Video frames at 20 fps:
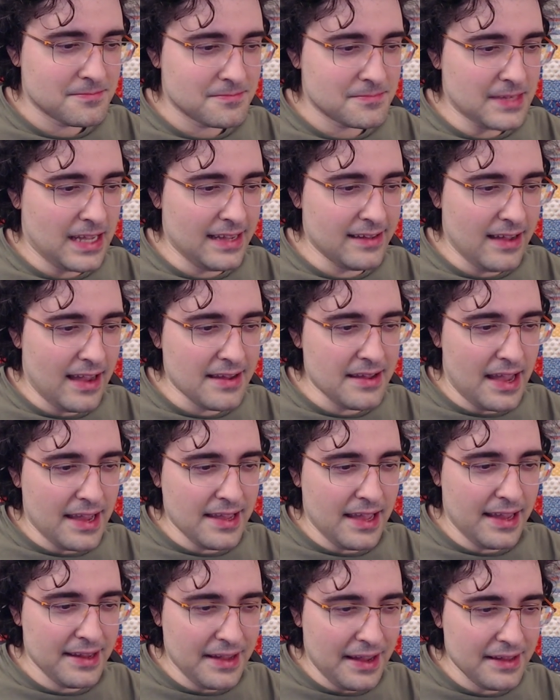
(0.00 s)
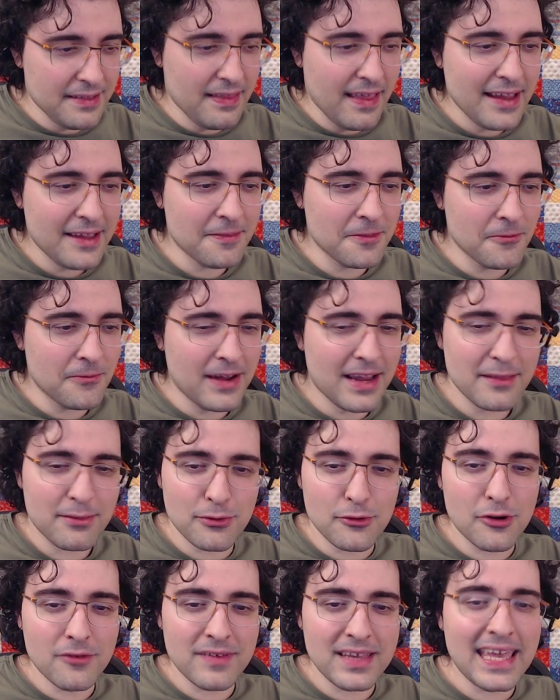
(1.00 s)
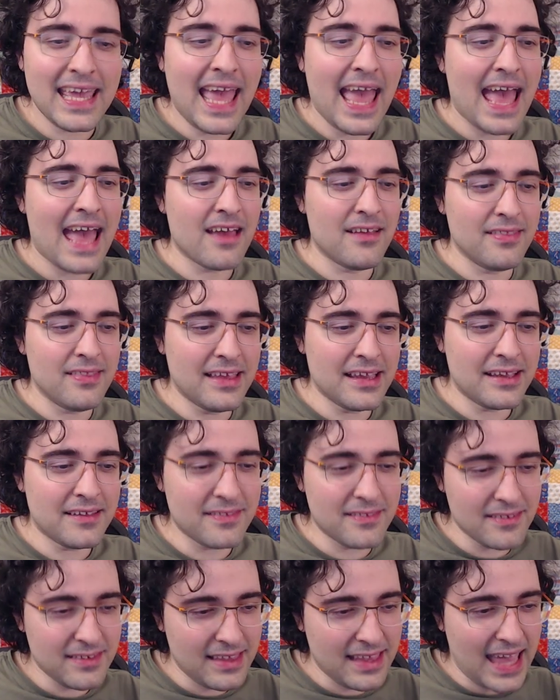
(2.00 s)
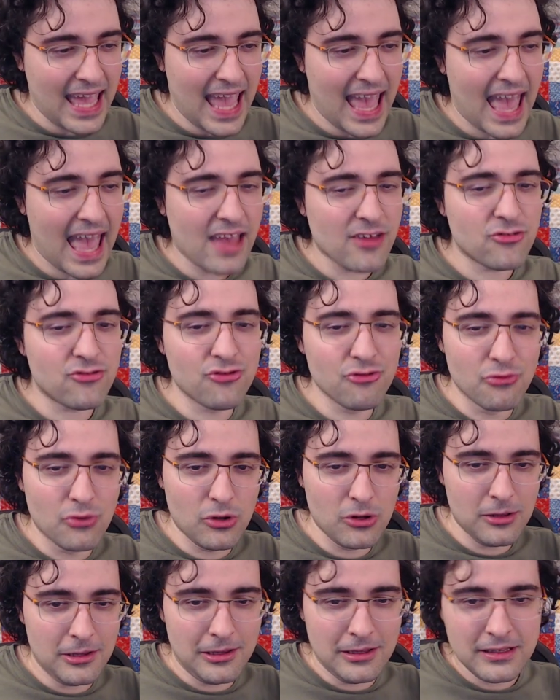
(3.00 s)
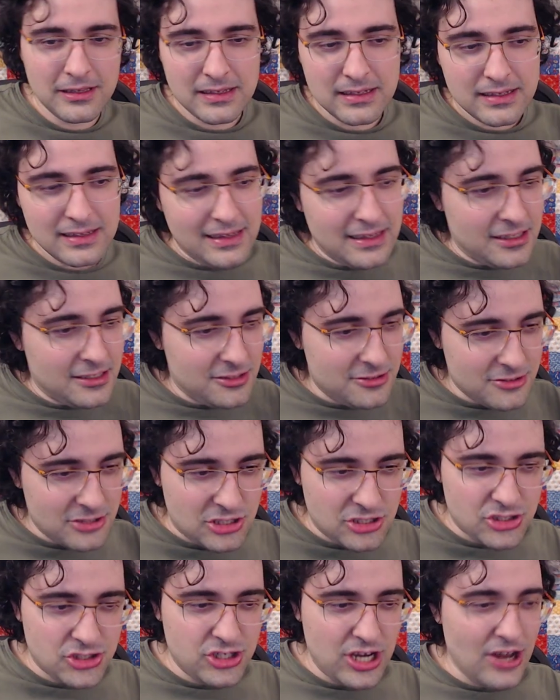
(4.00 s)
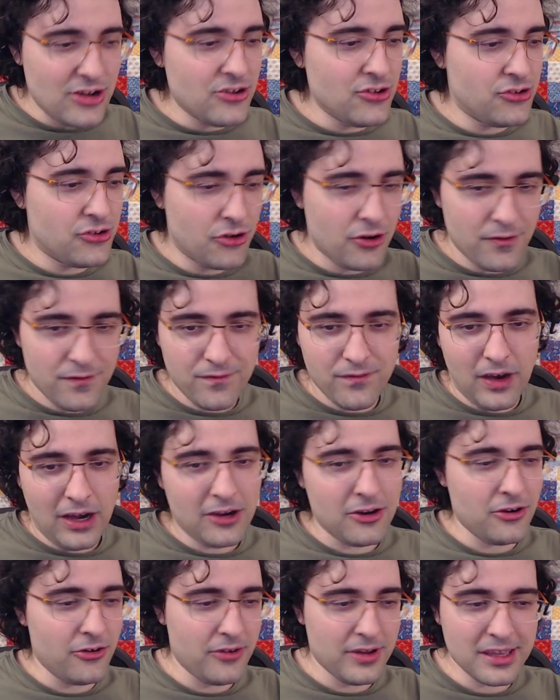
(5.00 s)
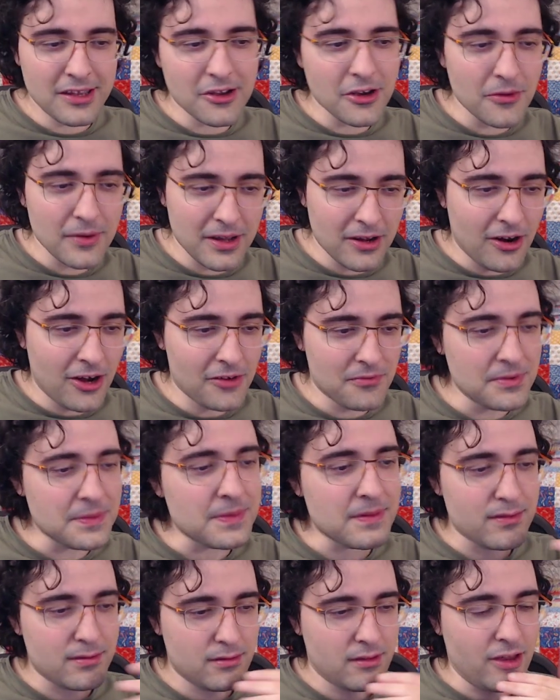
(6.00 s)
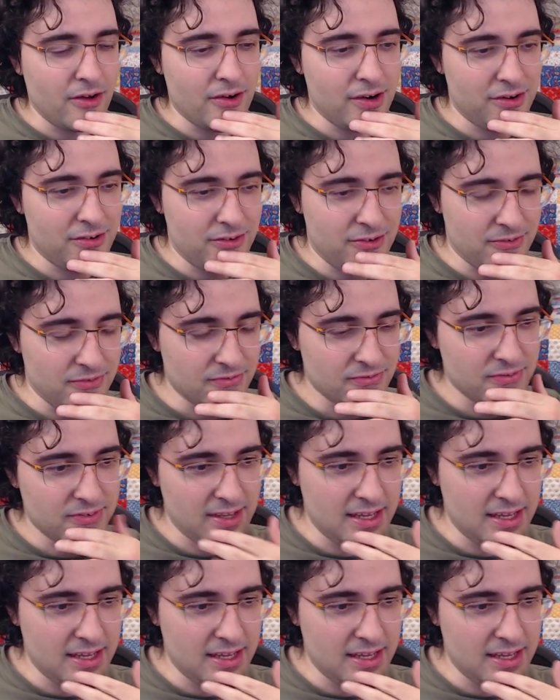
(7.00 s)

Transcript: I, I, I, I like the way it's sort of cat like casual gender fuckery going on with these characters.